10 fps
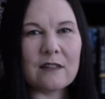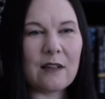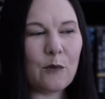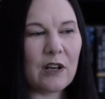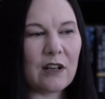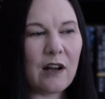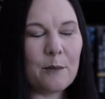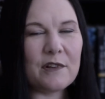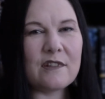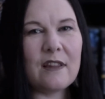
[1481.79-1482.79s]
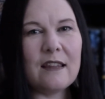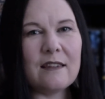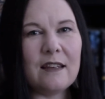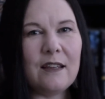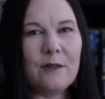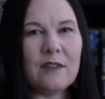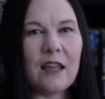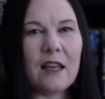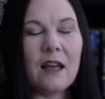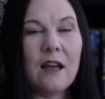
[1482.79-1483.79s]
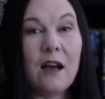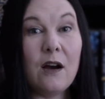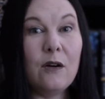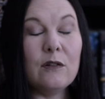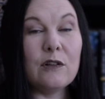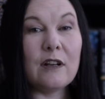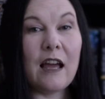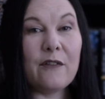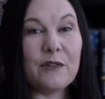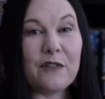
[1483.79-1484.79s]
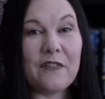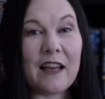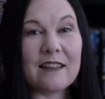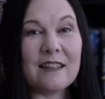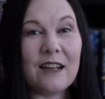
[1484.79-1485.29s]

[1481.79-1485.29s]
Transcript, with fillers: Because I want to accomplish this. And he was like, oh, learn After Effects.